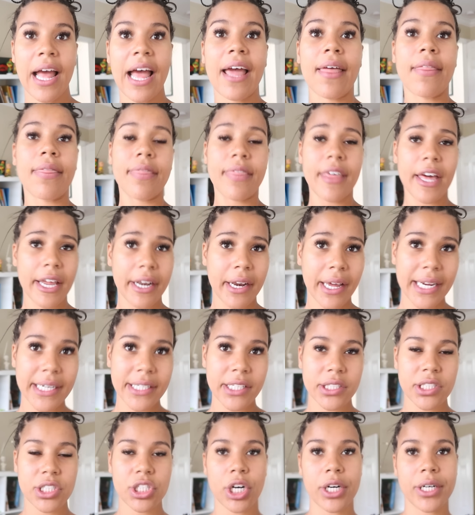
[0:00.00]
and then
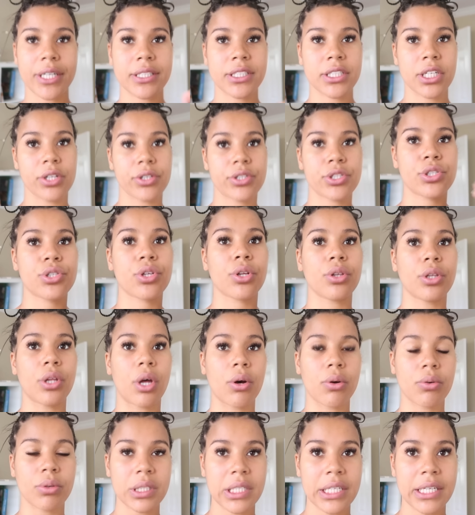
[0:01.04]
I started to
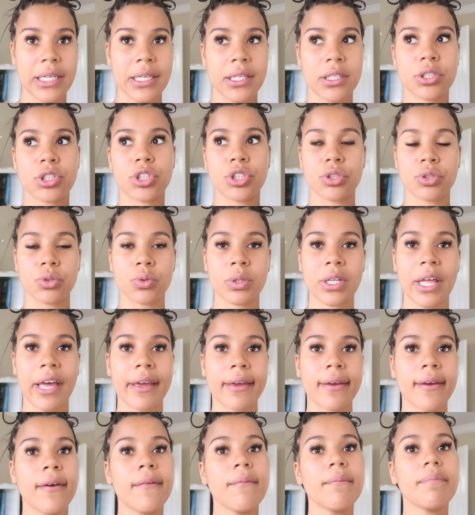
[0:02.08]
slowly do
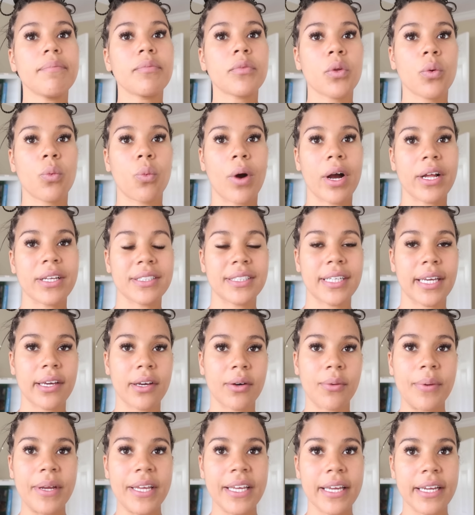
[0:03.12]
like 1 day
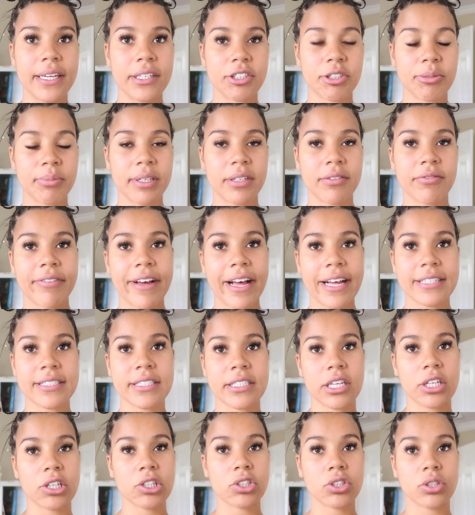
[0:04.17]
a week intermittent
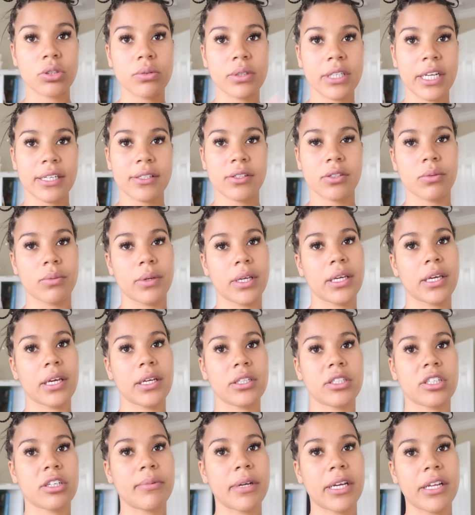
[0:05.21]
fasting, 2 days a week
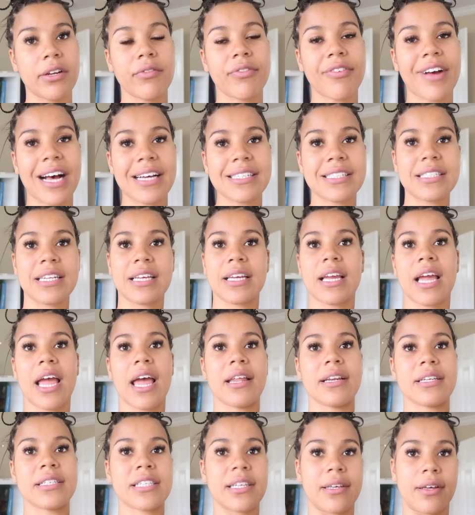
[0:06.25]
intermittent fasting
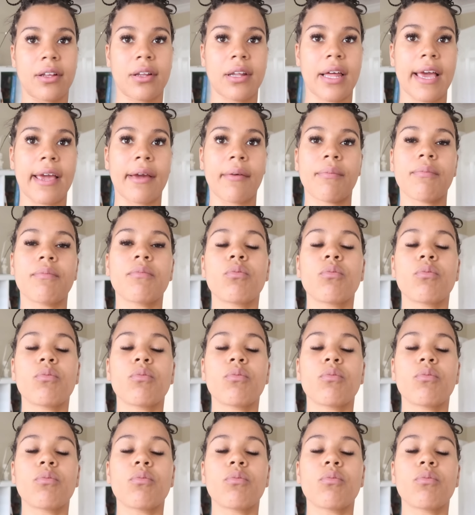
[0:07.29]
until I